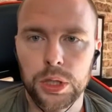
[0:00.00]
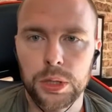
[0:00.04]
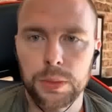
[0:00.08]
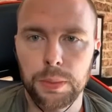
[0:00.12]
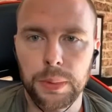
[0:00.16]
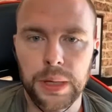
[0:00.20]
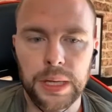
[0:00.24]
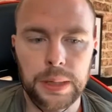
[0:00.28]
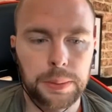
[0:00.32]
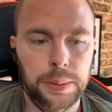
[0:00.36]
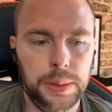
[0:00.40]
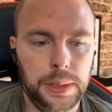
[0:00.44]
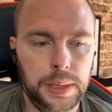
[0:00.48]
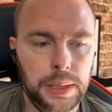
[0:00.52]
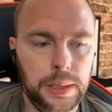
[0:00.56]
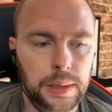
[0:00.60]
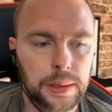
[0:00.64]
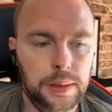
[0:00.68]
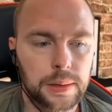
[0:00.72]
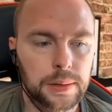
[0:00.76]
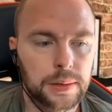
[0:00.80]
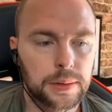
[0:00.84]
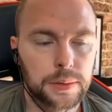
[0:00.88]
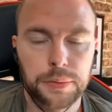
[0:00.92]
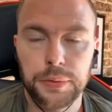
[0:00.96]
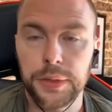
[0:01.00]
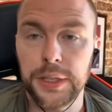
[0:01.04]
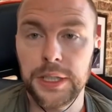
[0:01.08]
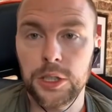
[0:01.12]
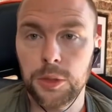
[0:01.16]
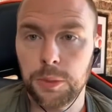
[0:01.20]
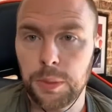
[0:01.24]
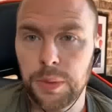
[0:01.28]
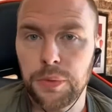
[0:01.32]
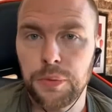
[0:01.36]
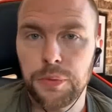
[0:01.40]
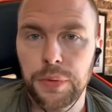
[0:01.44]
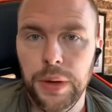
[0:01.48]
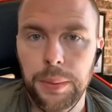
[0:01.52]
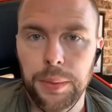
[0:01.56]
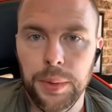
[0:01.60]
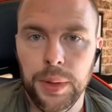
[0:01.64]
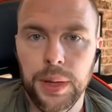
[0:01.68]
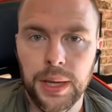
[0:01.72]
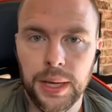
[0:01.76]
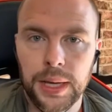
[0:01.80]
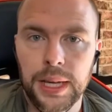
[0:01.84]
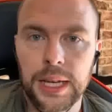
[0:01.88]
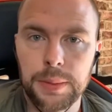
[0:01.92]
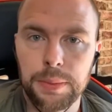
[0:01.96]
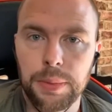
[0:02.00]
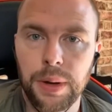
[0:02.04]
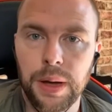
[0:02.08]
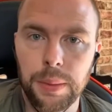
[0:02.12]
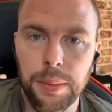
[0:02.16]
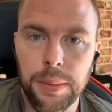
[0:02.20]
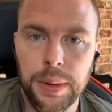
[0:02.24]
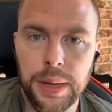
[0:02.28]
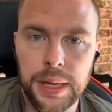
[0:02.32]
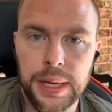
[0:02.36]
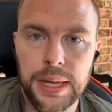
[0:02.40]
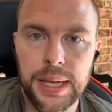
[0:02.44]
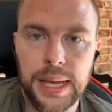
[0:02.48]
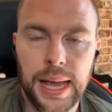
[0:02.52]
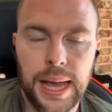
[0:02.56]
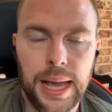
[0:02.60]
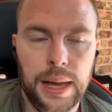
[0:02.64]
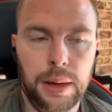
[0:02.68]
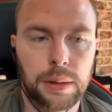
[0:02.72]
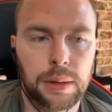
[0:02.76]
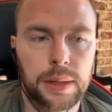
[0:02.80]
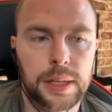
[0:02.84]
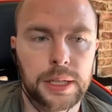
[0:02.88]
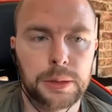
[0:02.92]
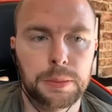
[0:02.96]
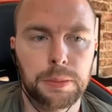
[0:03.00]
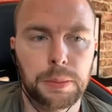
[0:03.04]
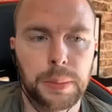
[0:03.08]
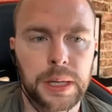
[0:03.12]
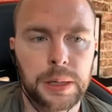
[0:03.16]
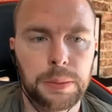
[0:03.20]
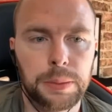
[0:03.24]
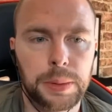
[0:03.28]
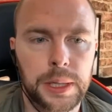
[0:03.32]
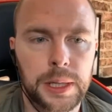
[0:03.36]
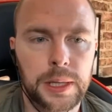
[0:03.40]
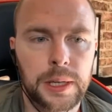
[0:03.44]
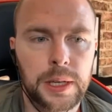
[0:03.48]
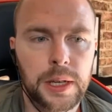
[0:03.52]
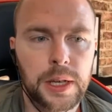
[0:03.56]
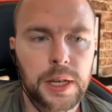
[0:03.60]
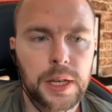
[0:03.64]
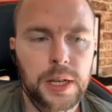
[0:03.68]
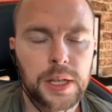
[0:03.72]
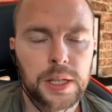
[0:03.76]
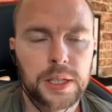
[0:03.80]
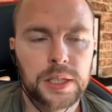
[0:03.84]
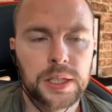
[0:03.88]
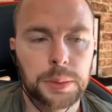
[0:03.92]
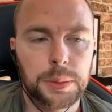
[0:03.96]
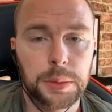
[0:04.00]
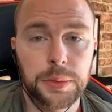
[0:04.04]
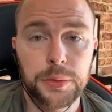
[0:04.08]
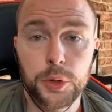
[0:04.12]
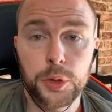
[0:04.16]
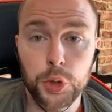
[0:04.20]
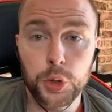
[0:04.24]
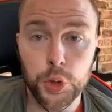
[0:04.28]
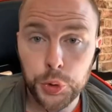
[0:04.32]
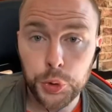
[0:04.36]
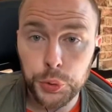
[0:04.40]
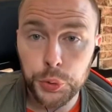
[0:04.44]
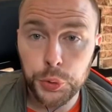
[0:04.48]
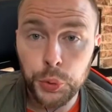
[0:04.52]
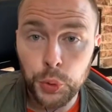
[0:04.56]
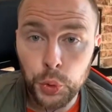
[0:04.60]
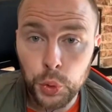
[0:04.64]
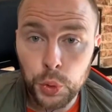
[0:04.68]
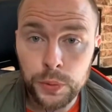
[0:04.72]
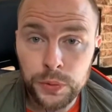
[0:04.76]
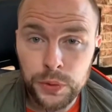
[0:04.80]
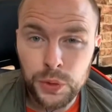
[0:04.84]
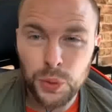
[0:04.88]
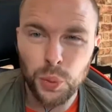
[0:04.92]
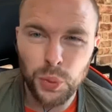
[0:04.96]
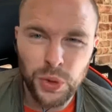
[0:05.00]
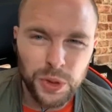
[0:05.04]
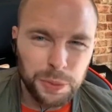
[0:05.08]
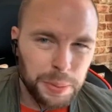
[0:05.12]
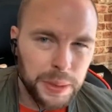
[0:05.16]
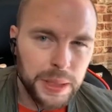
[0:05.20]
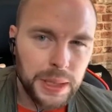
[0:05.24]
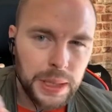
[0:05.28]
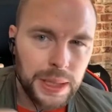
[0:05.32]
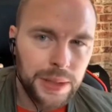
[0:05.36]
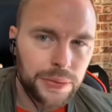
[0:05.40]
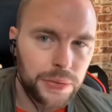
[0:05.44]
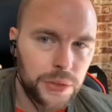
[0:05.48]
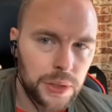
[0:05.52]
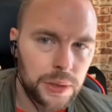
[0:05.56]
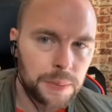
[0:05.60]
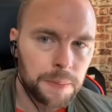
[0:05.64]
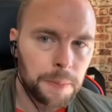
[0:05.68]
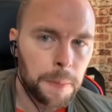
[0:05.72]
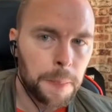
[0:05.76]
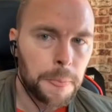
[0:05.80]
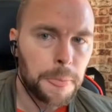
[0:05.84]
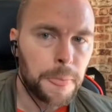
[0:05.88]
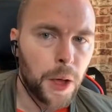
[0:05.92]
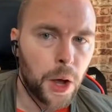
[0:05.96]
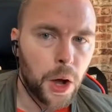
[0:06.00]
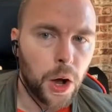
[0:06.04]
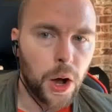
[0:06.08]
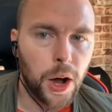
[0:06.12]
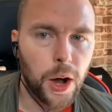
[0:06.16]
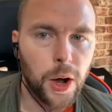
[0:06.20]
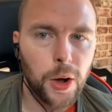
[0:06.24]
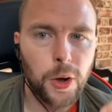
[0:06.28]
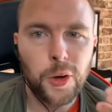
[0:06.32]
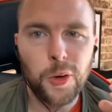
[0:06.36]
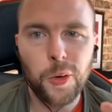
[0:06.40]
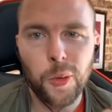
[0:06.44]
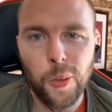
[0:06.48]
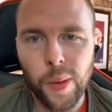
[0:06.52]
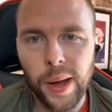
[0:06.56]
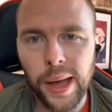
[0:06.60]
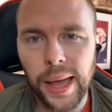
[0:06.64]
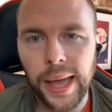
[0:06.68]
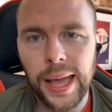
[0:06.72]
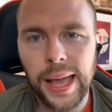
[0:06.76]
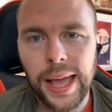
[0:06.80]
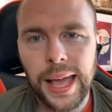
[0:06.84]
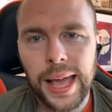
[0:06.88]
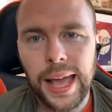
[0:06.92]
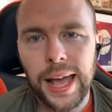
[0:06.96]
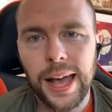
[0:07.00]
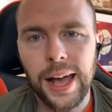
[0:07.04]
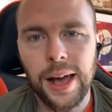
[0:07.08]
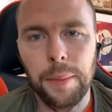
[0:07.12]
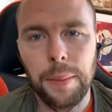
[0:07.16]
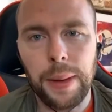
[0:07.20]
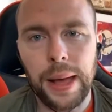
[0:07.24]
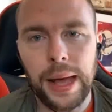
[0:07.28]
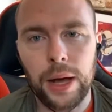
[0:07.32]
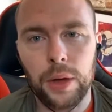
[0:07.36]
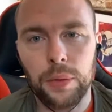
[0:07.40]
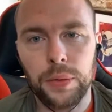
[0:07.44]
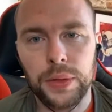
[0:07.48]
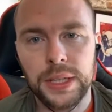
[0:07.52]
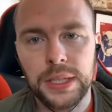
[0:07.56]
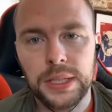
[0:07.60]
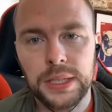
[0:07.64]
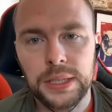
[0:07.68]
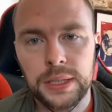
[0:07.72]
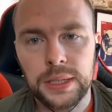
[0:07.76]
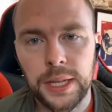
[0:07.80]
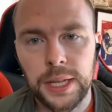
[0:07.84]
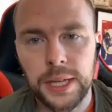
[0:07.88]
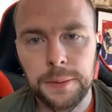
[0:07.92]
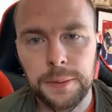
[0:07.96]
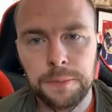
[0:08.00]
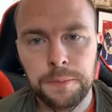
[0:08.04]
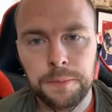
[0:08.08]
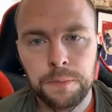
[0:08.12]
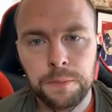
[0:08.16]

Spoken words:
Maybe things have been fabricated by media outlets. Maybe some of the truths we've been given aren't quite how they seem.